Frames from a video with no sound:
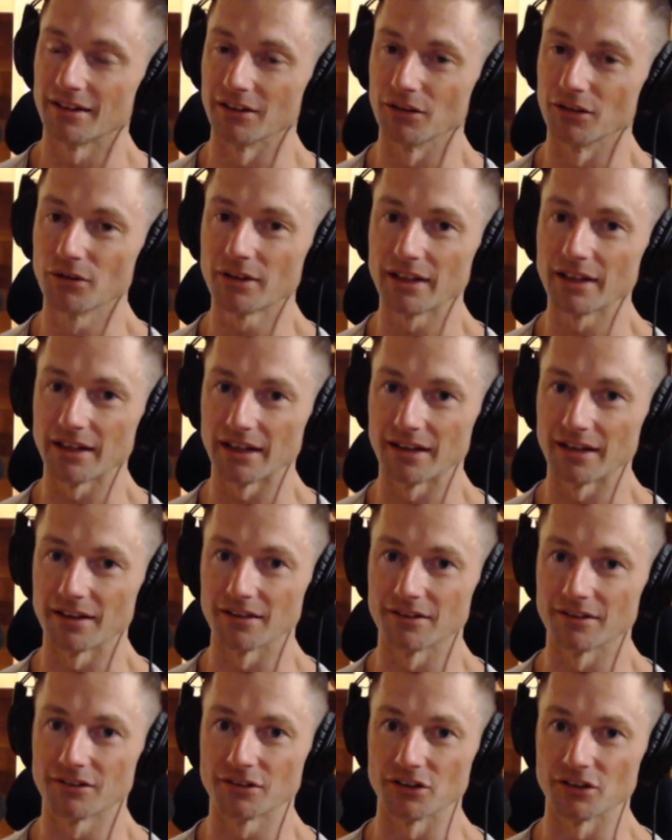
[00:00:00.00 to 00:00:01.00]
They're looking at
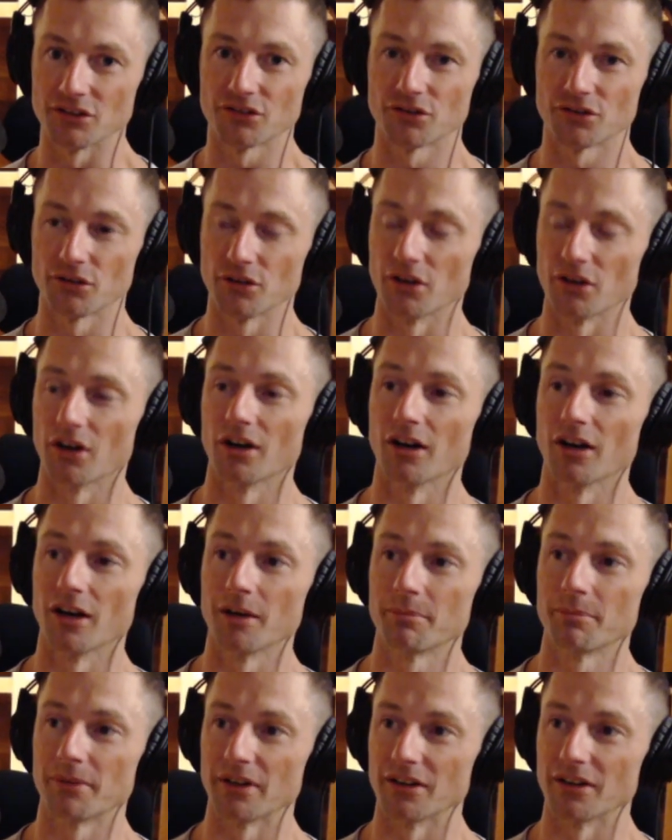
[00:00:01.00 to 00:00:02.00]
it just through the
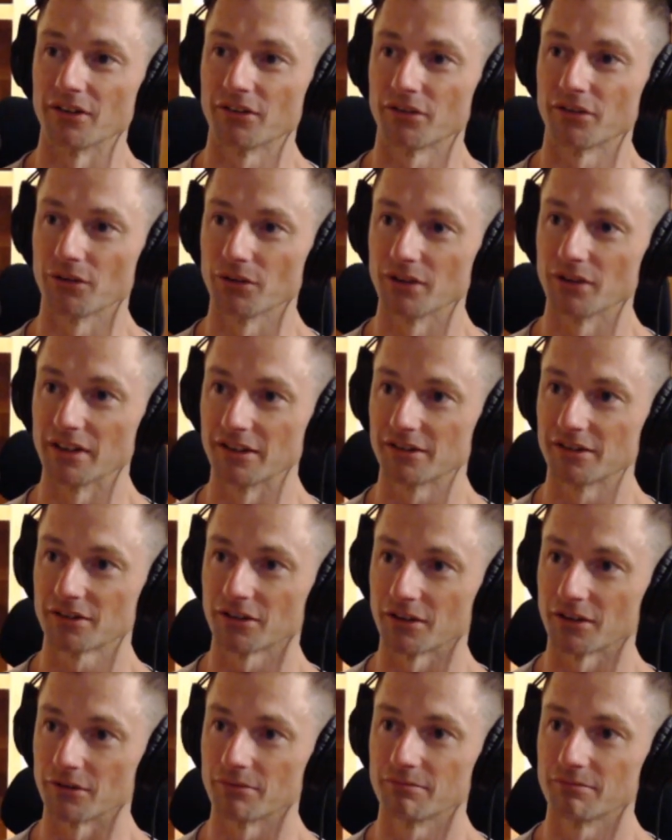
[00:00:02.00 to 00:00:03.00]
hype and through these
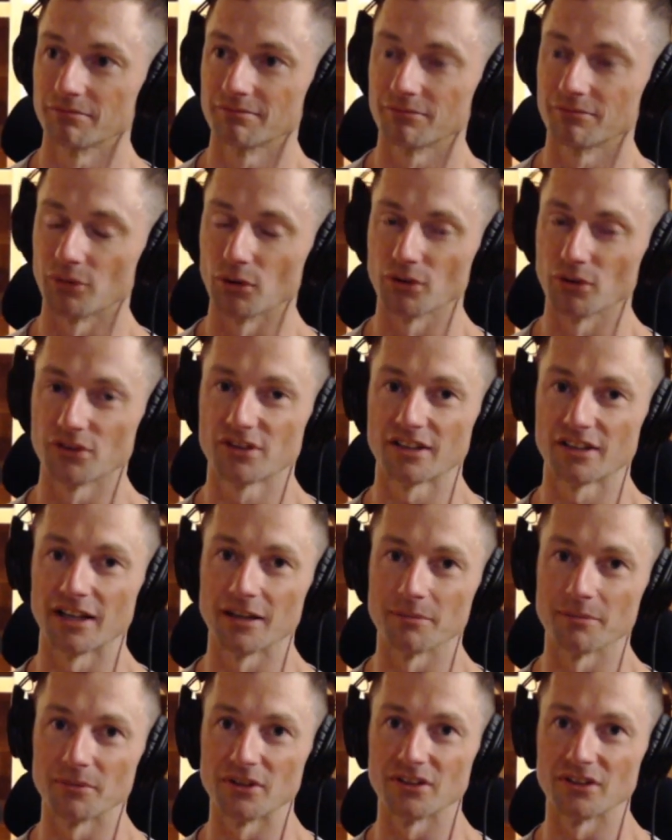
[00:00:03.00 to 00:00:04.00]
kind of broad
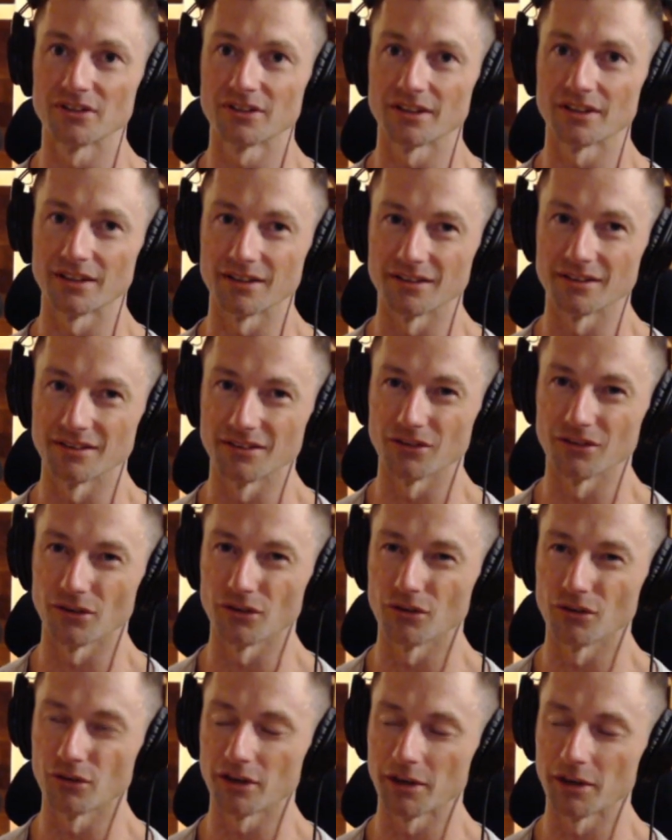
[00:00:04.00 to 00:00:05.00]
statements and not
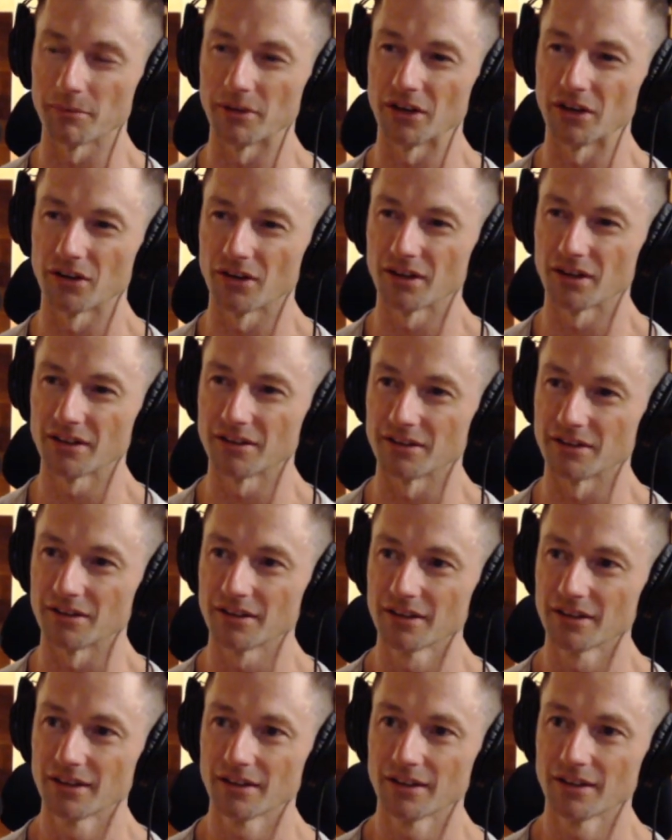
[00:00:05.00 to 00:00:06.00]
looking behind
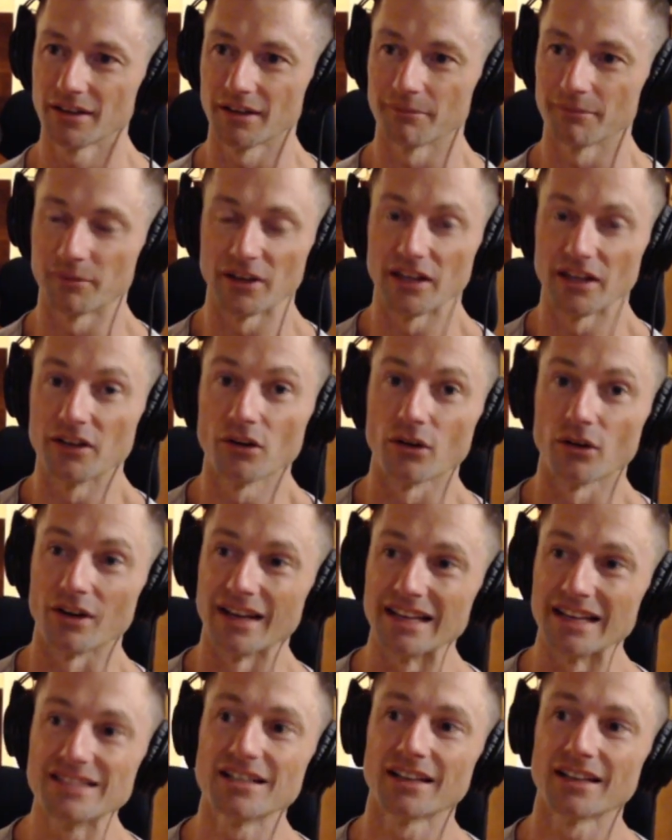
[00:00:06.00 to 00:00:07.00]
it. But they're not
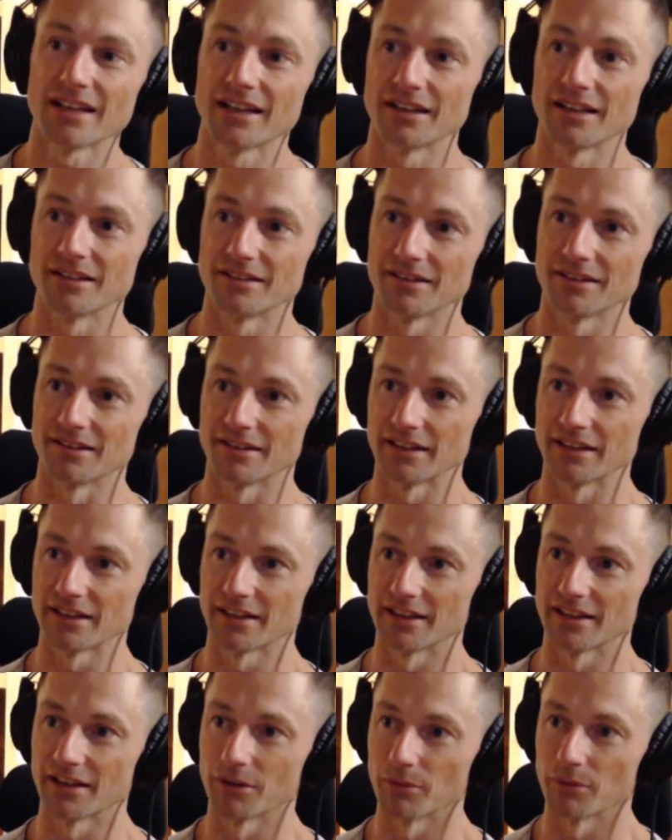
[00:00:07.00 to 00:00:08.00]
educated to
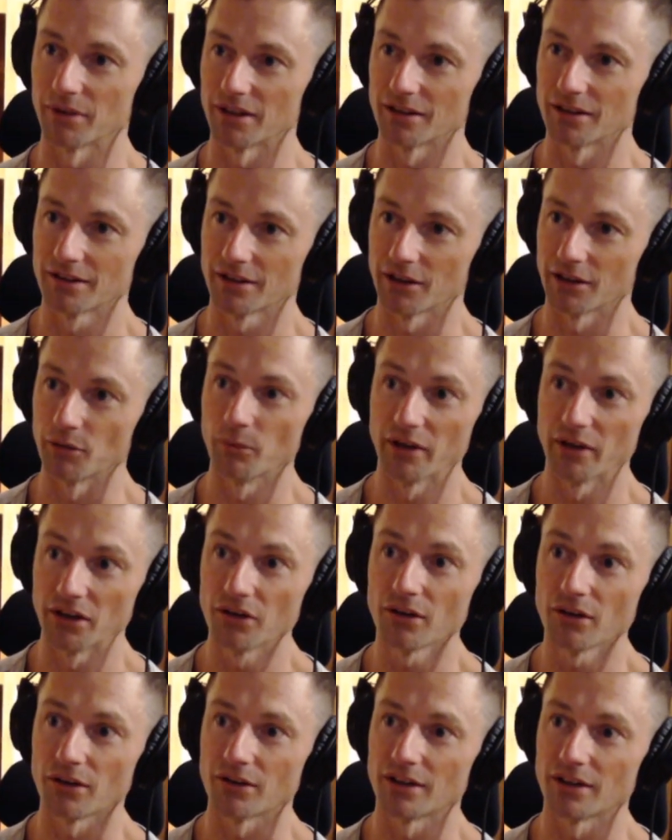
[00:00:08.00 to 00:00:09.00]
think in that way, and we're
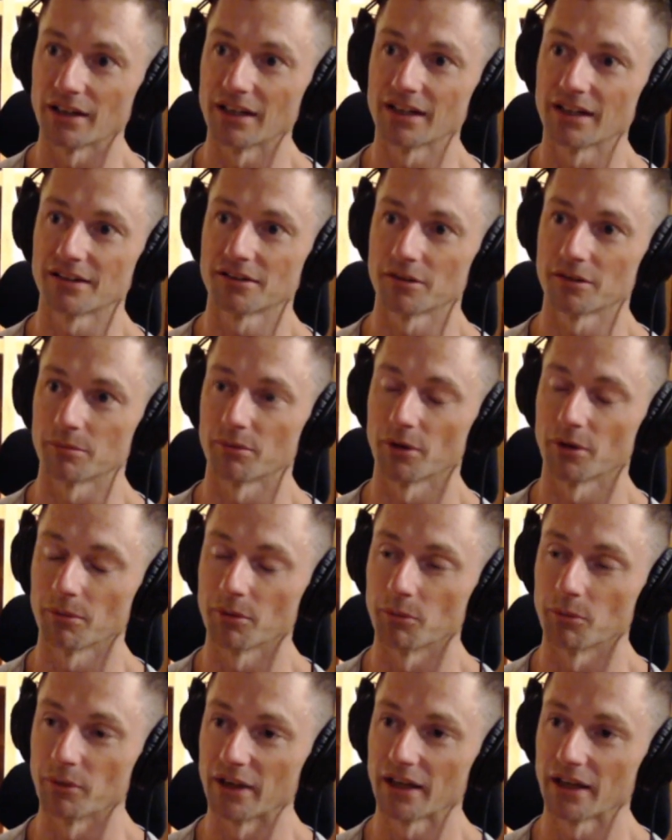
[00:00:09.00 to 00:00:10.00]
not. And that's the
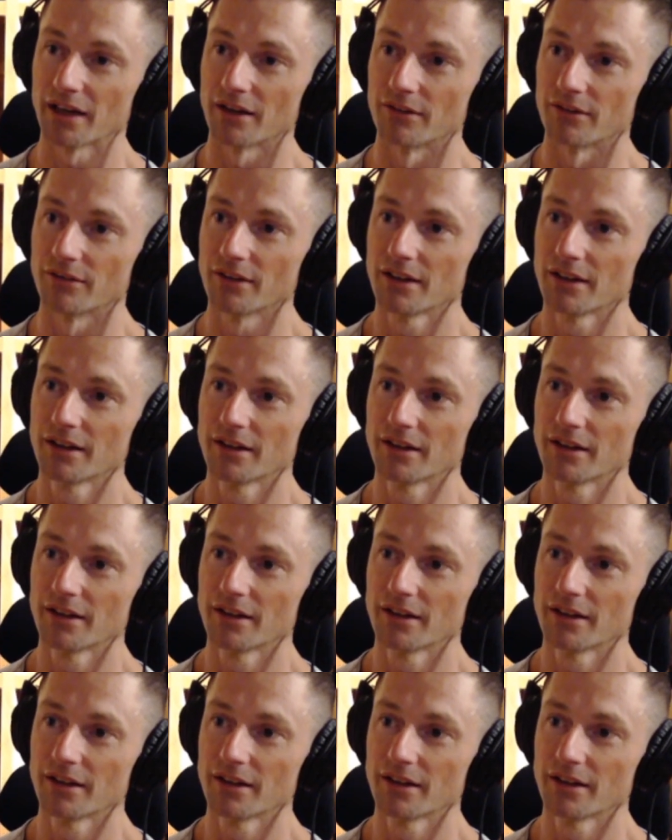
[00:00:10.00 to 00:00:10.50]
problem we have.